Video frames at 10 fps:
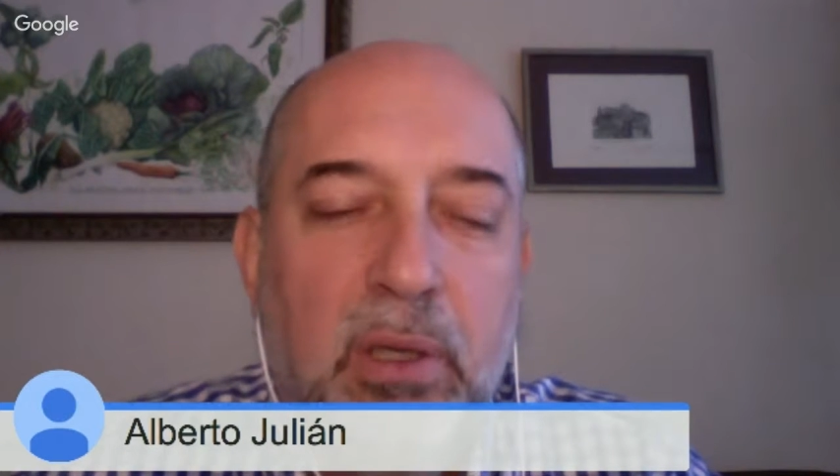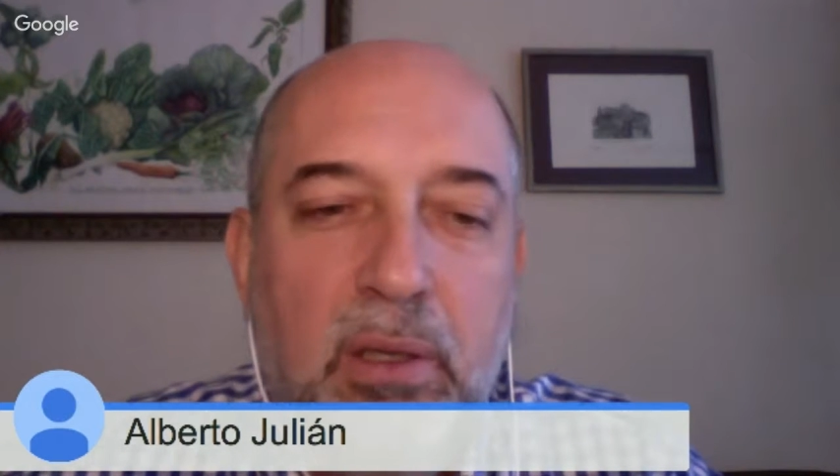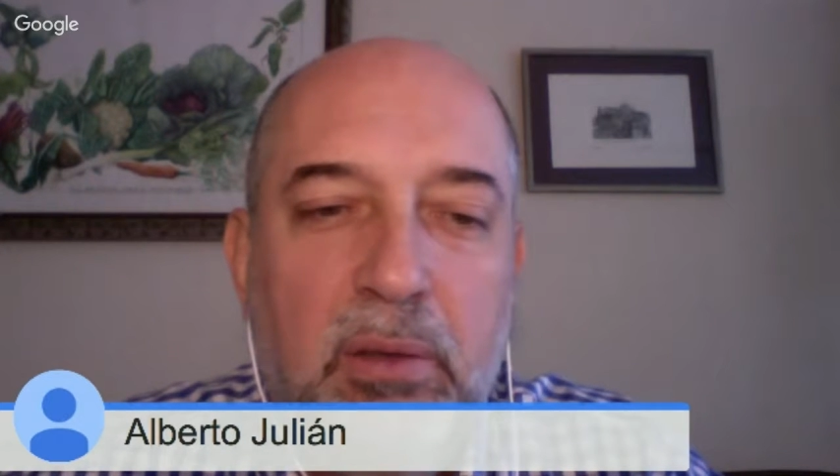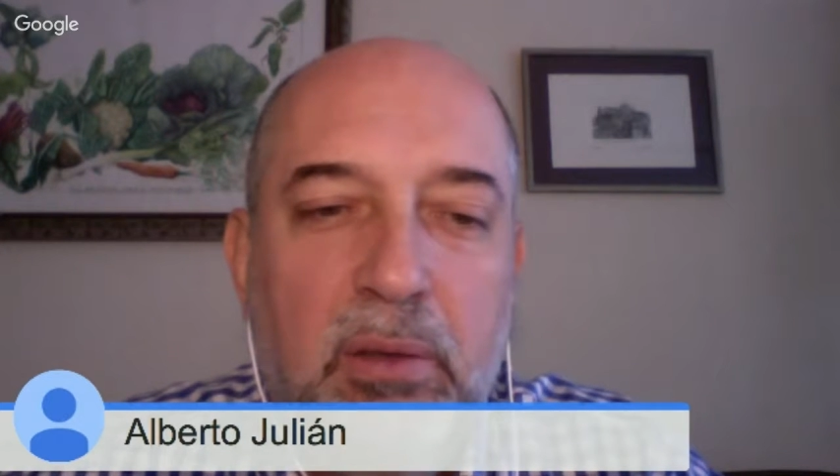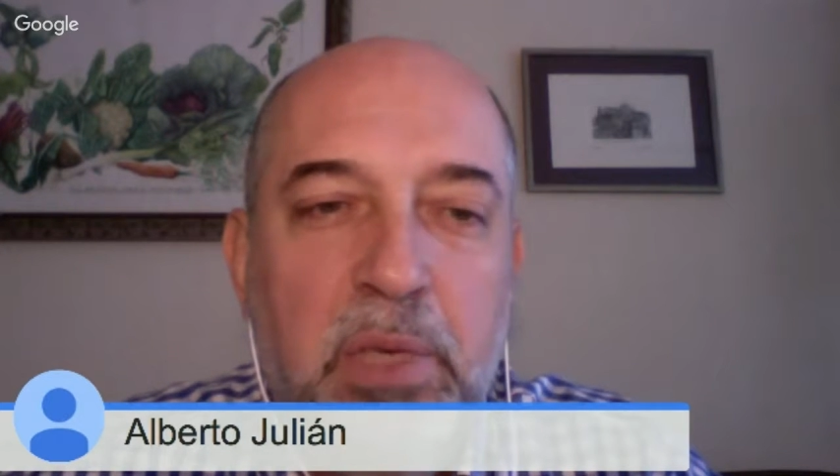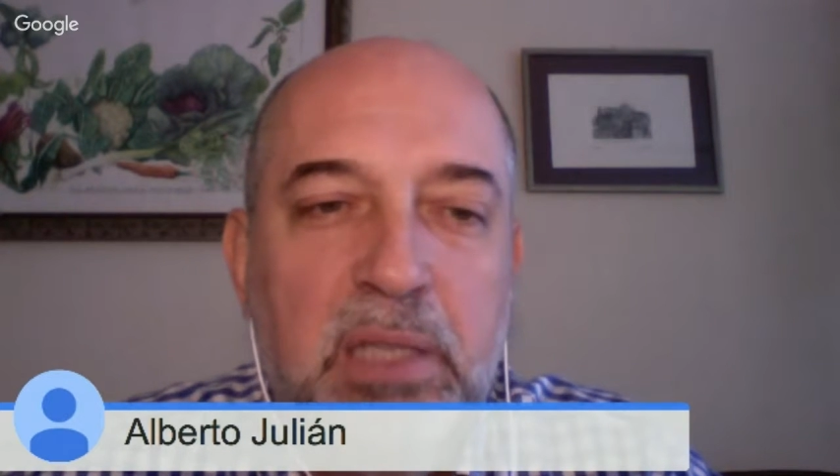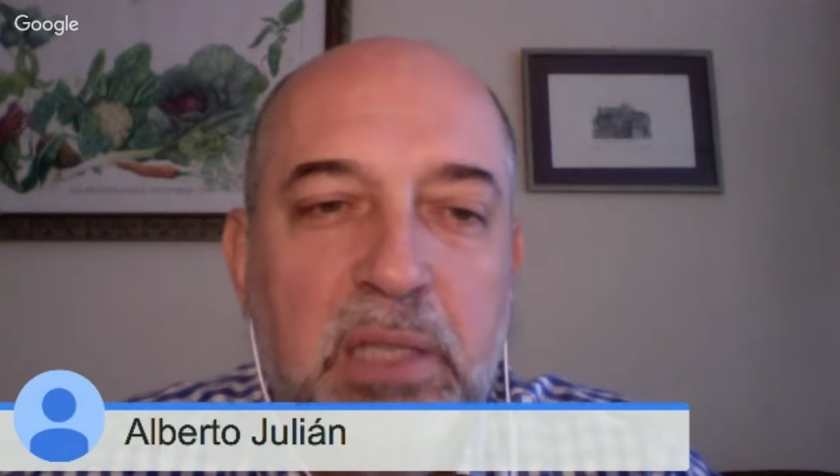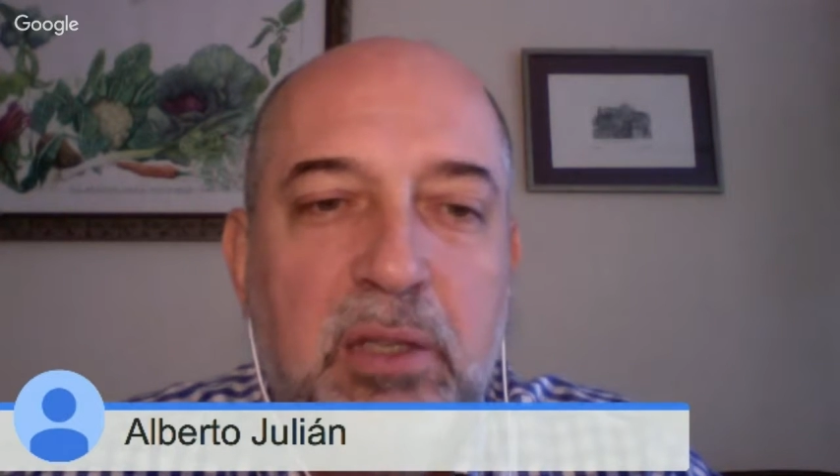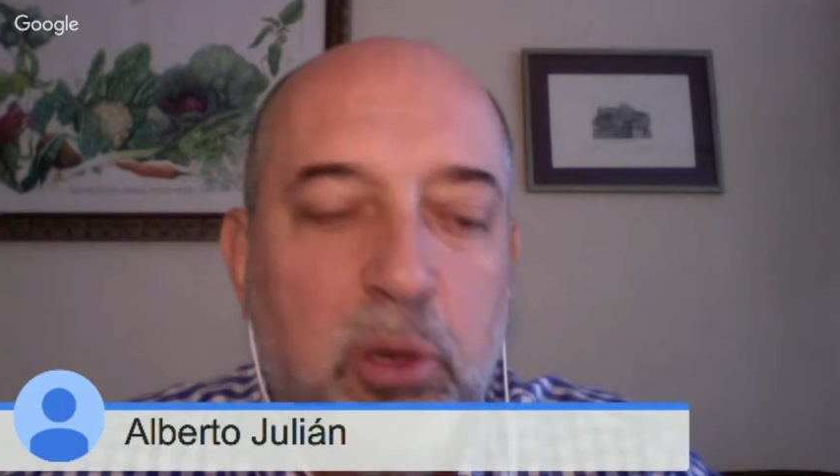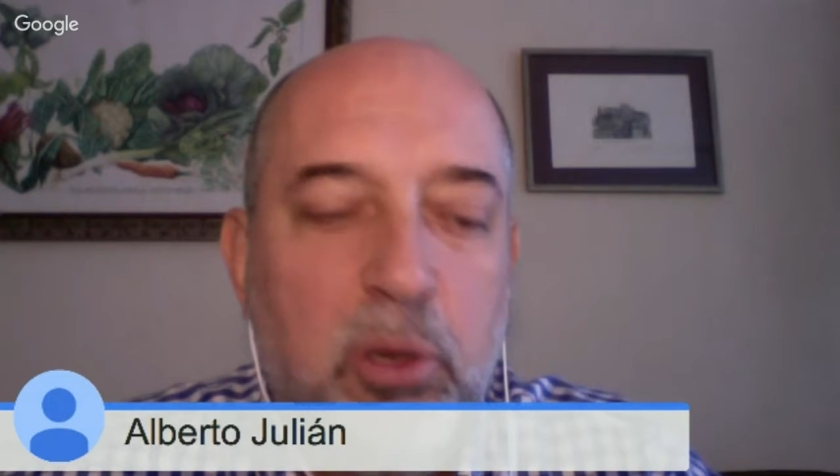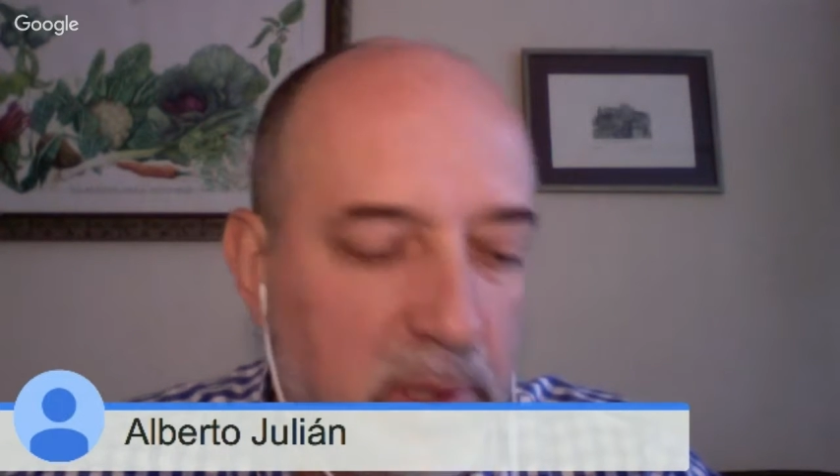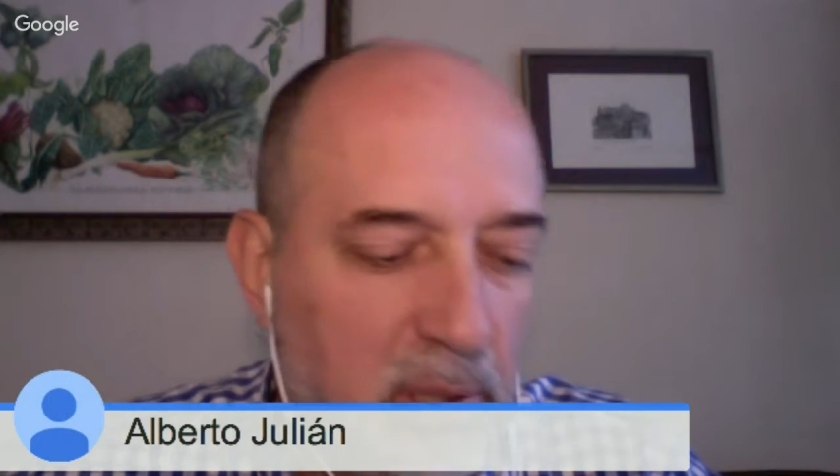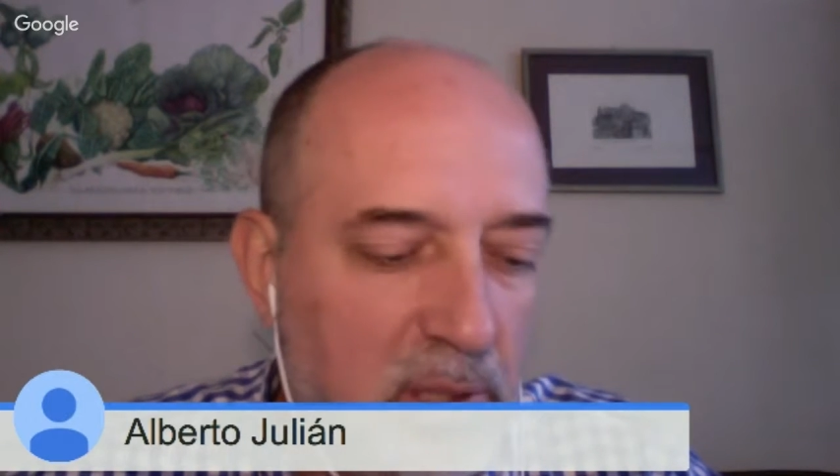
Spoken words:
business competences.